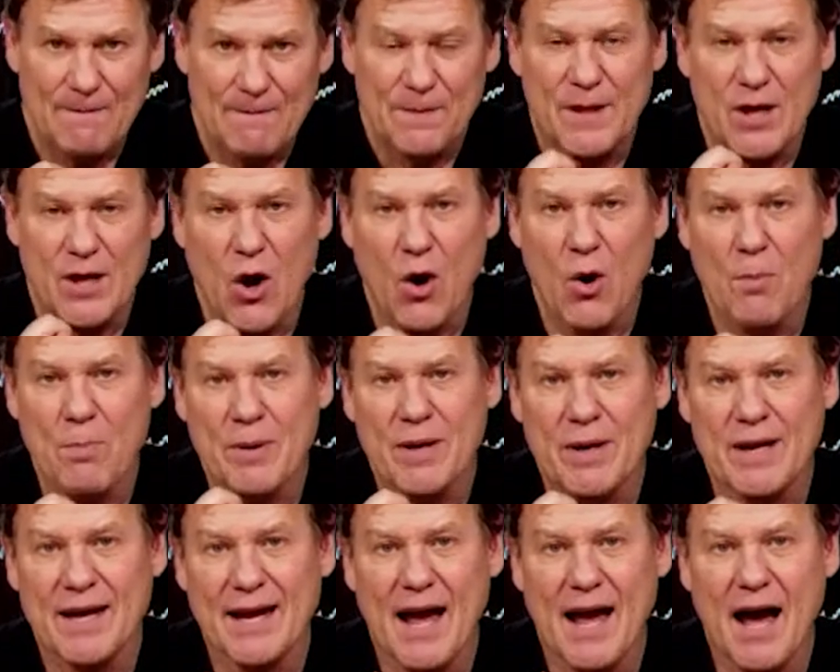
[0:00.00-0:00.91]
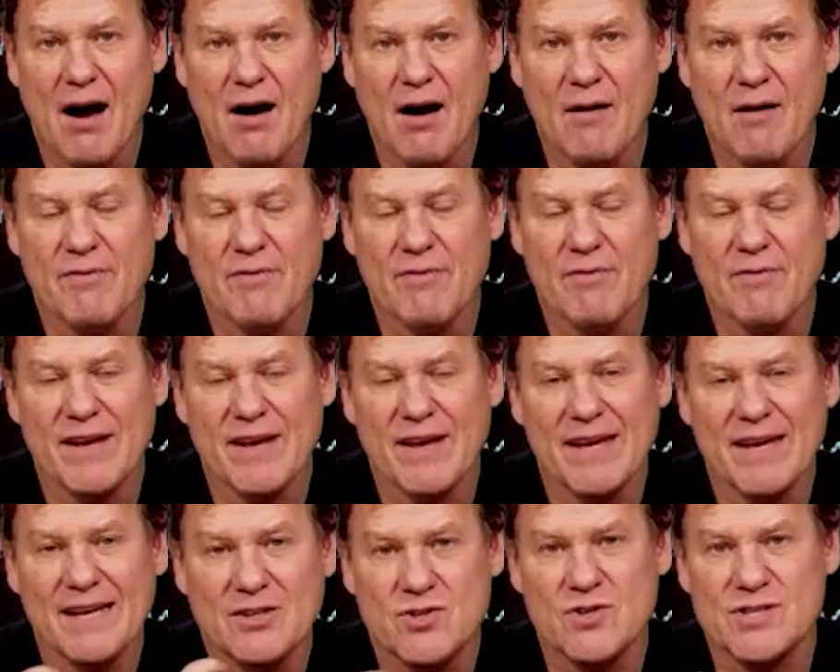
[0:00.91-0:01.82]
the opening of
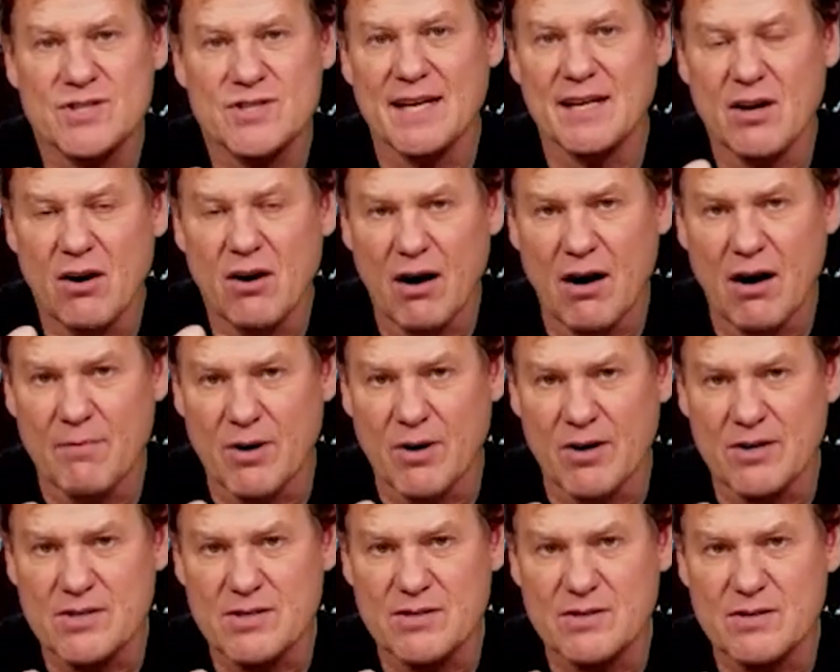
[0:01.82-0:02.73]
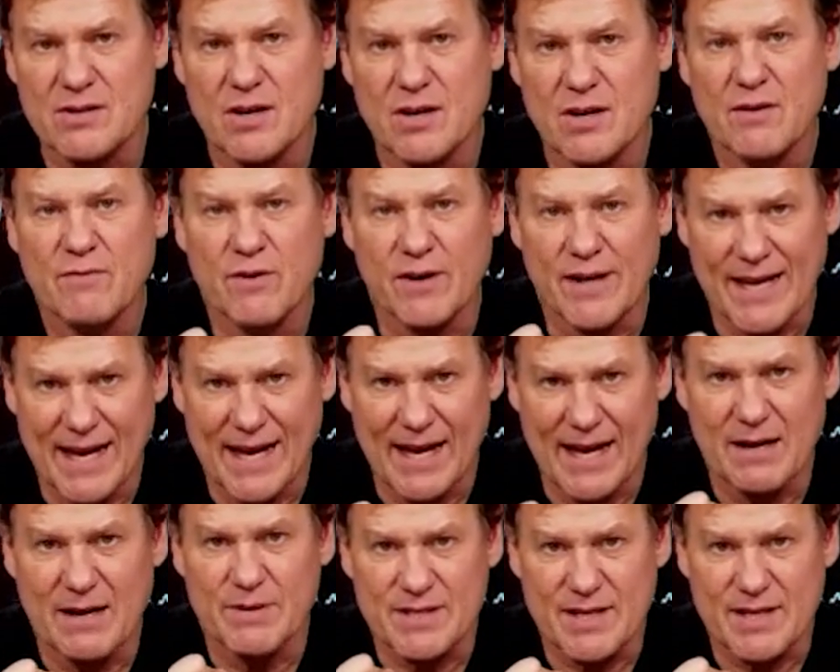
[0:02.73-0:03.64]
interstate commerce for
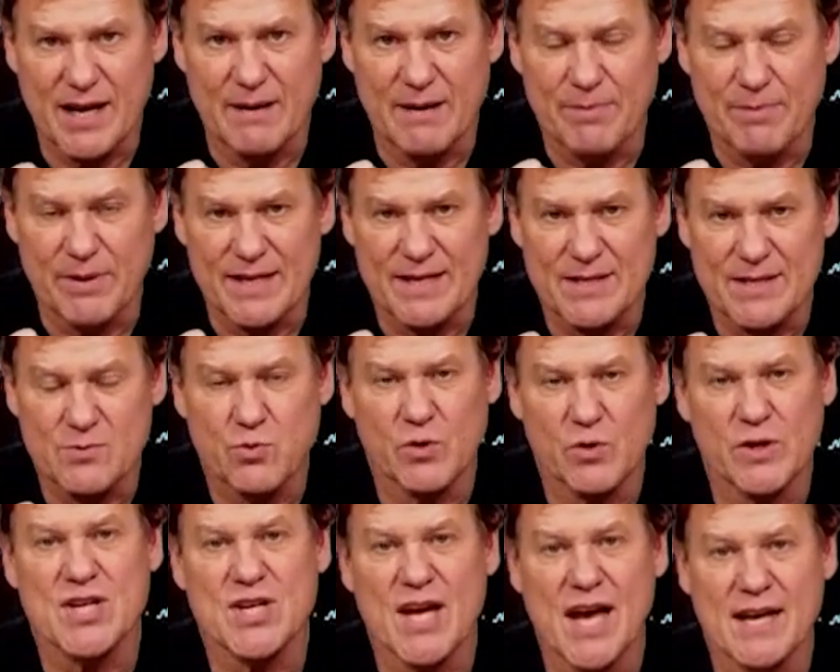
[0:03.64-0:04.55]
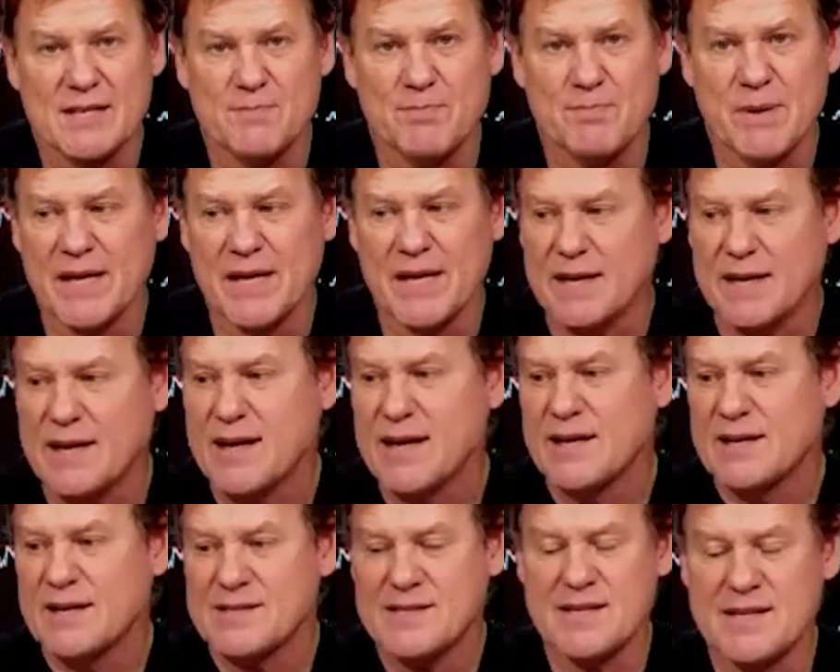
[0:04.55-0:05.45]
cannabis companies, which has
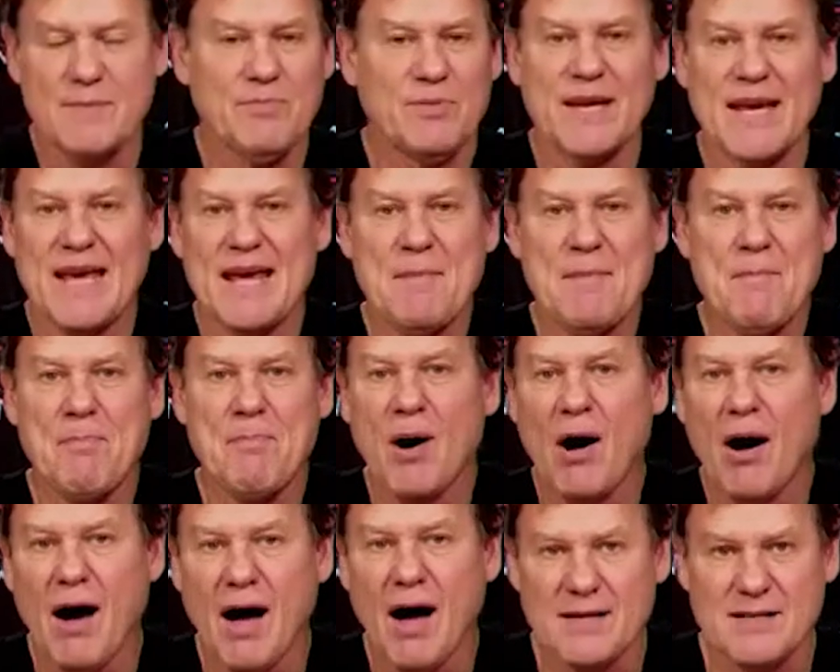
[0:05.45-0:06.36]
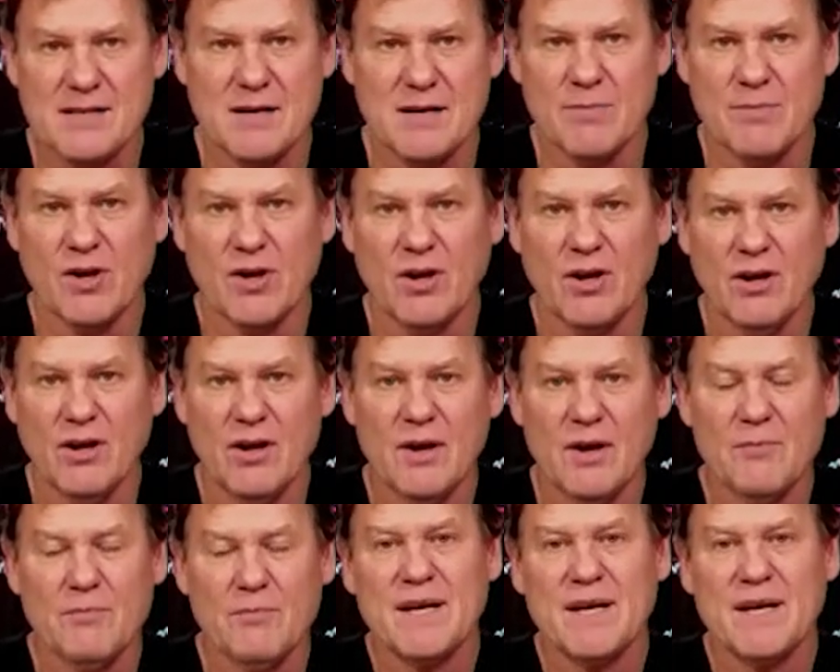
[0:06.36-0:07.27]
been simply impossible
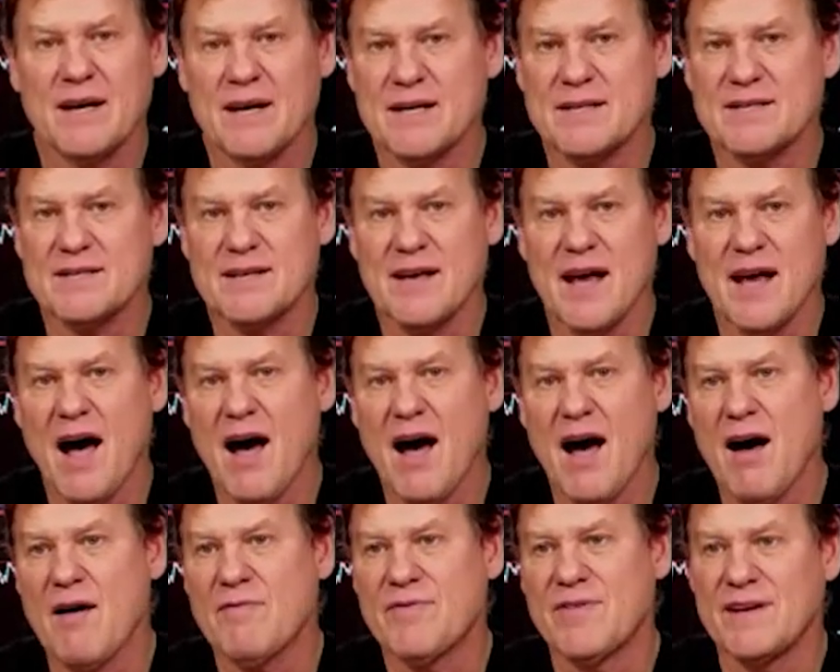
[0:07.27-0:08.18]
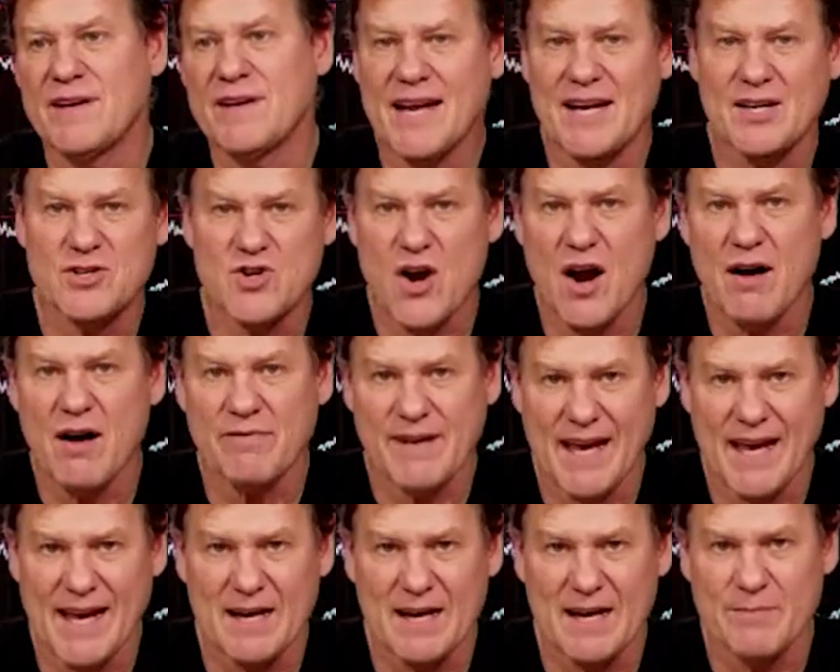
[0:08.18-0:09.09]
because of the nature of
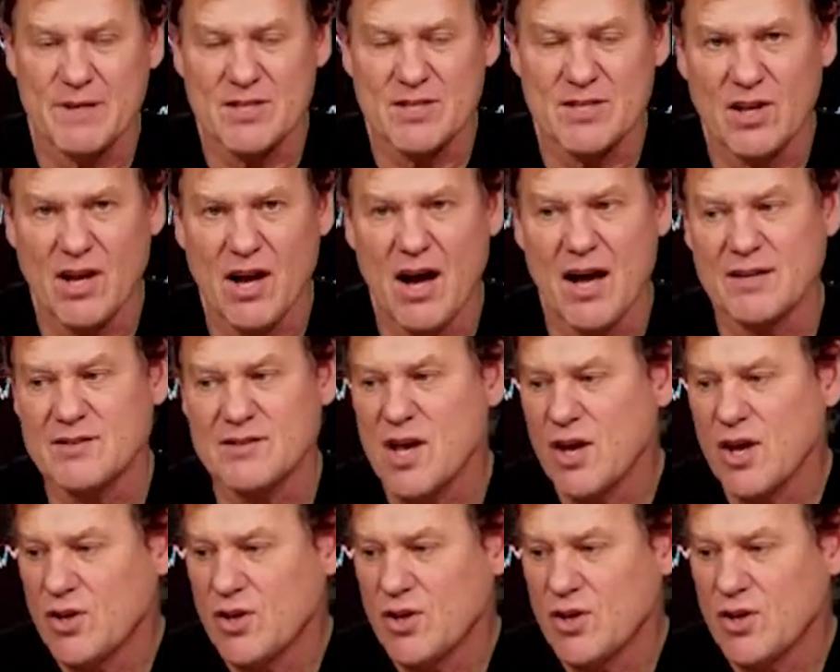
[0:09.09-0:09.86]
cannabis laws.